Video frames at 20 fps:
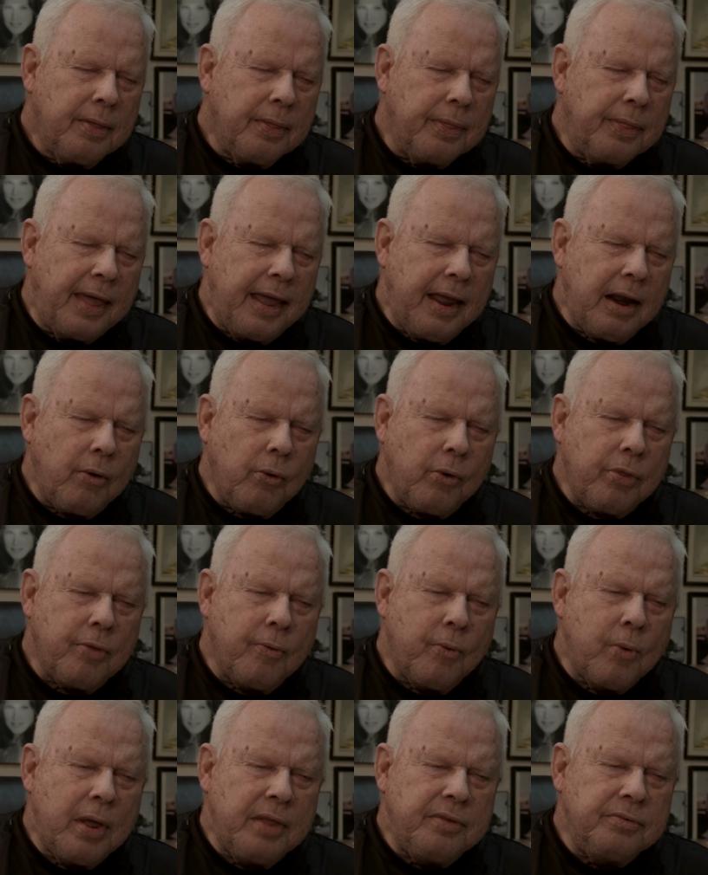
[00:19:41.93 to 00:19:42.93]
They were the
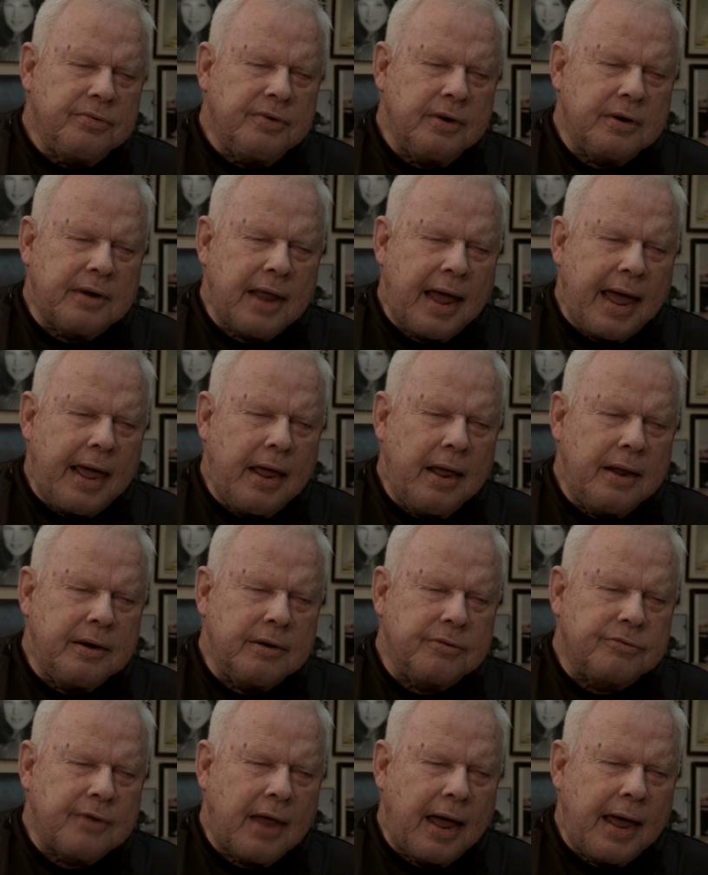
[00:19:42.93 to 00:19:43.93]
ones that
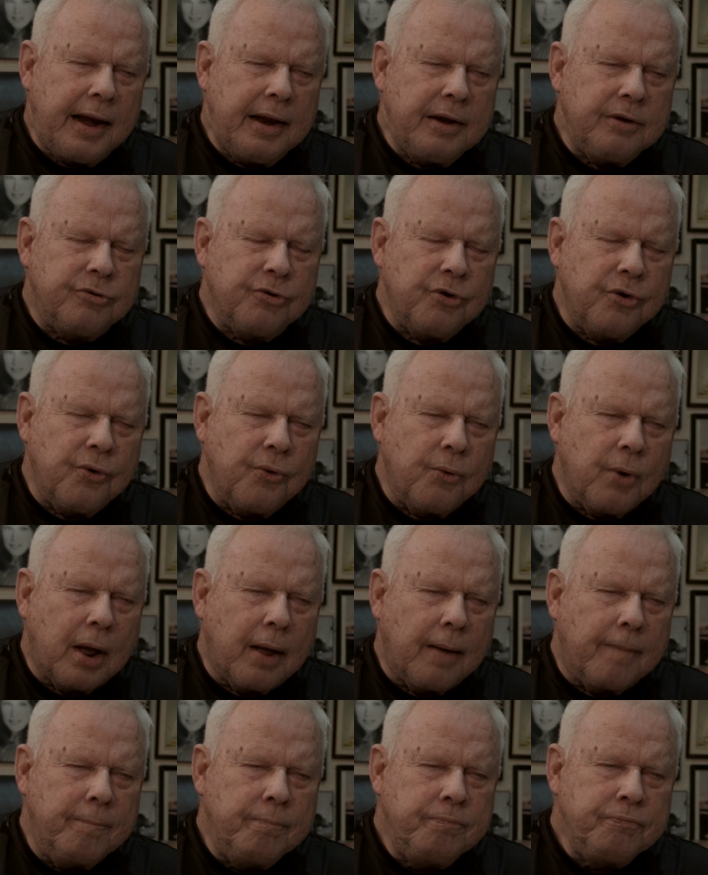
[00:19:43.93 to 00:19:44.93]
decided
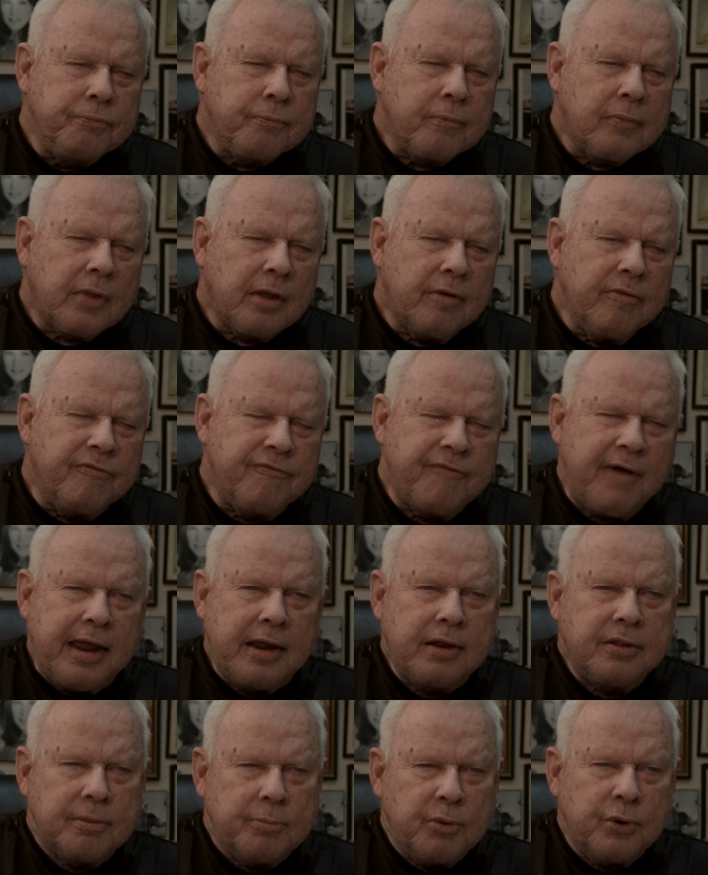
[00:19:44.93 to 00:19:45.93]
to
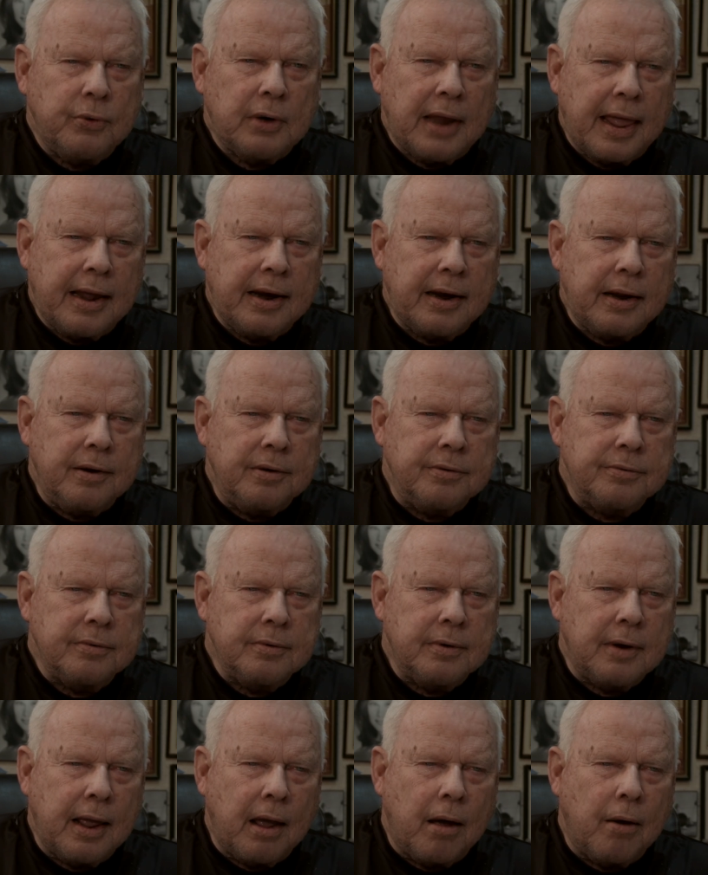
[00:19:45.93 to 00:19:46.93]
fake the moon landings.
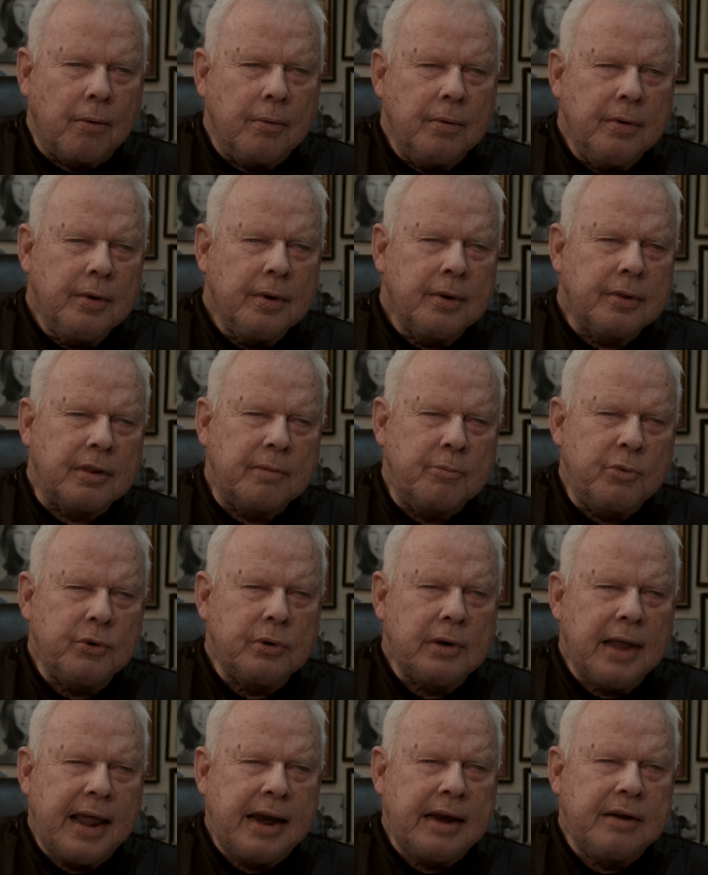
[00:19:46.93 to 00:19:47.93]
Now, the
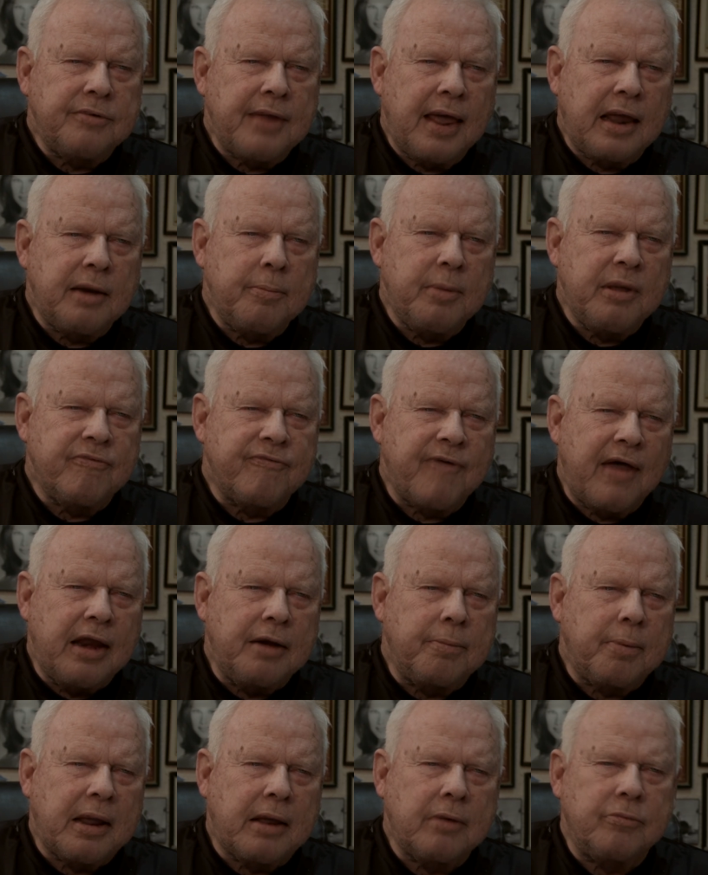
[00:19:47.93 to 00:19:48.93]
moon landings had to be
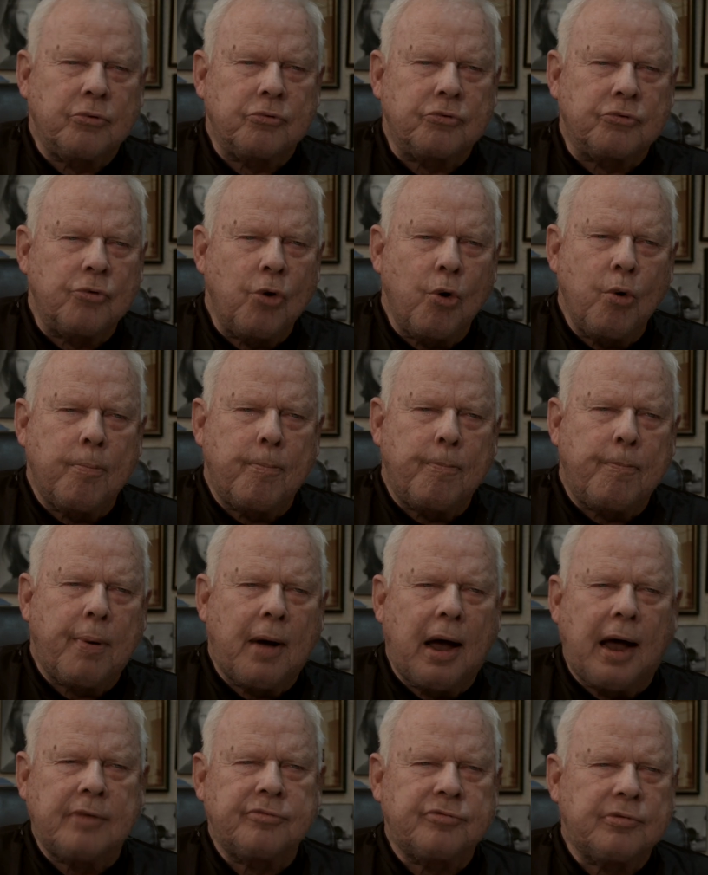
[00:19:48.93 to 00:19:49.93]
faked because there's no
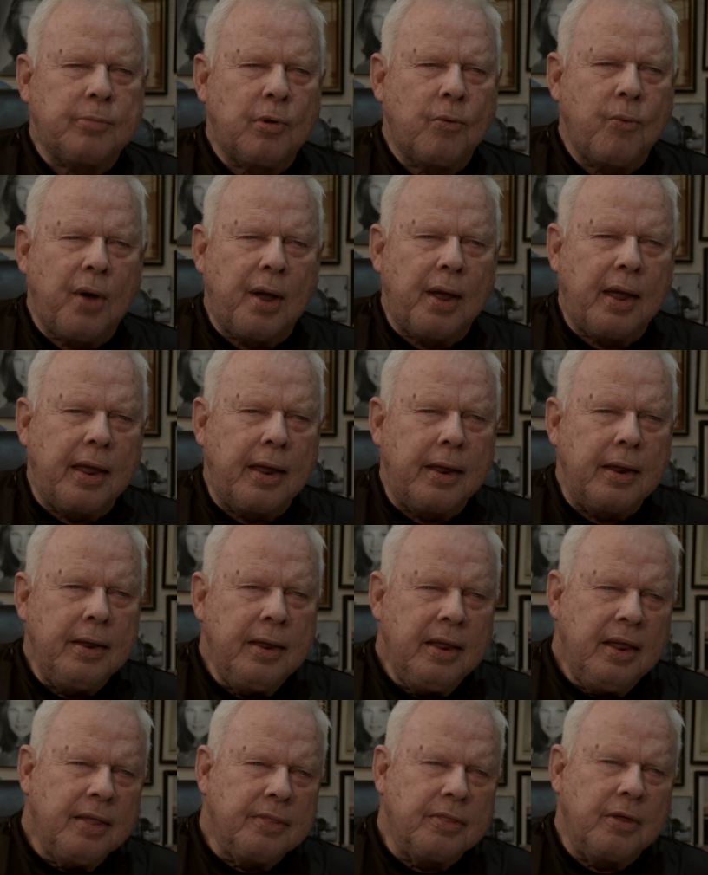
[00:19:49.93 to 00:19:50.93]
possible way
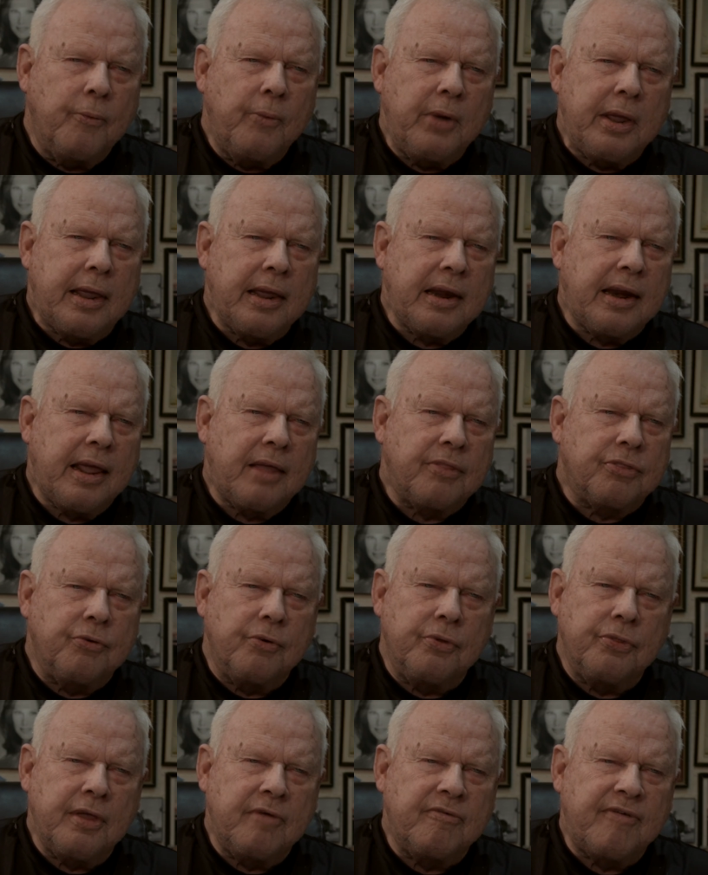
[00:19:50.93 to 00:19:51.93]
that we could get
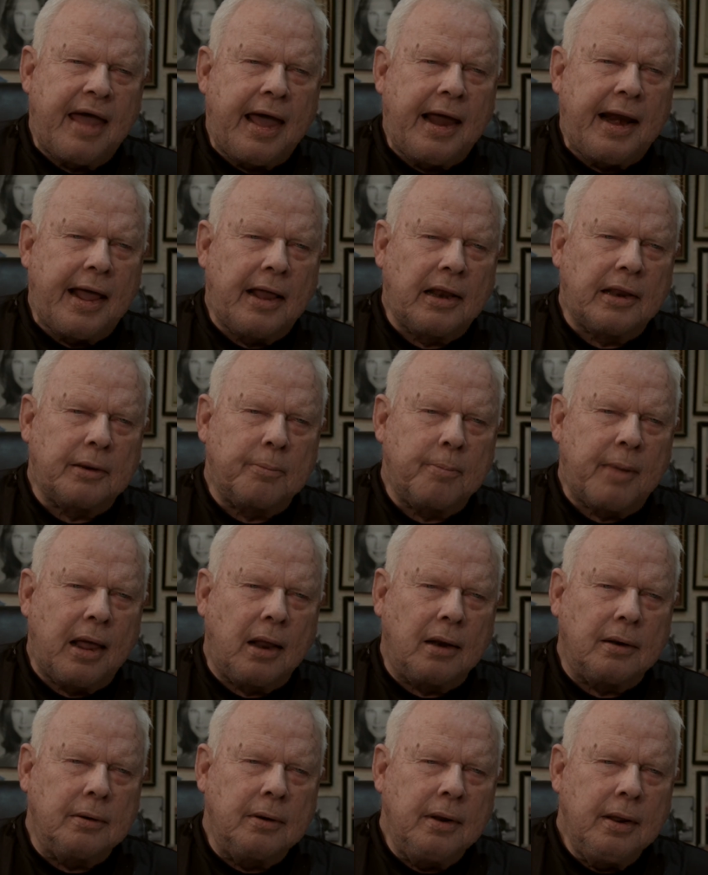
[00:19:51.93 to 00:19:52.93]
through the Van Allen belt.